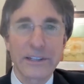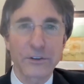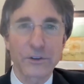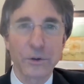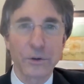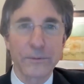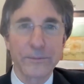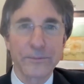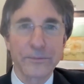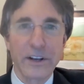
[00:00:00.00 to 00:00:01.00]
that was
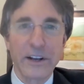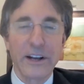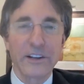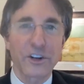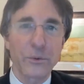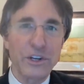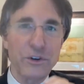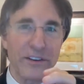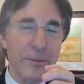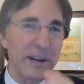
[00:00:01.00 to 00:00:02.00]
cool. So
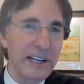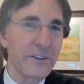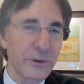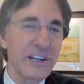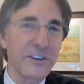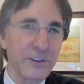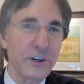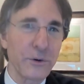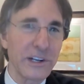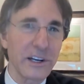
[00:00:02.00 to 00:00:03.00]
when you have a big enough reason
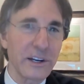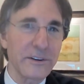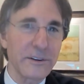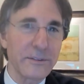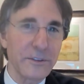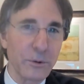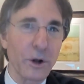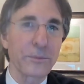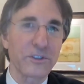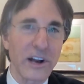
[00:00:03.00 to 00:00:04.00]
for doing it, you
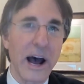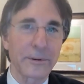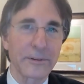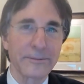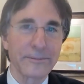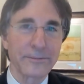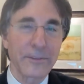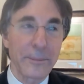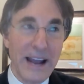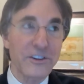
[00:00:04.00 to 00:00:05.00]
won't stop.
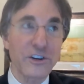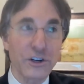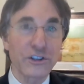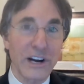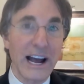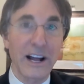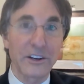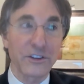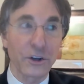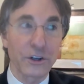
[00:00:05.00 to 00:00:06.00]
Imagine your
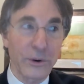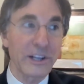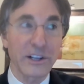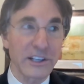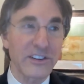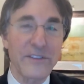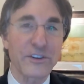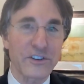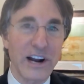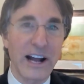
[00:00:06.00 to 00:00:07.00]
child is the only way you're going to
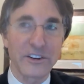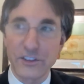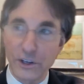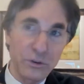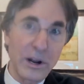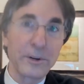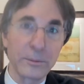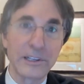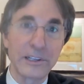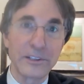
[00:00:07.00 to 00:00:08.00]
save your child is to go double
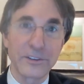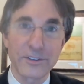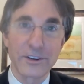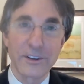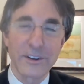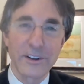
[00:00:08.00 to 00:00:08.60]
your business.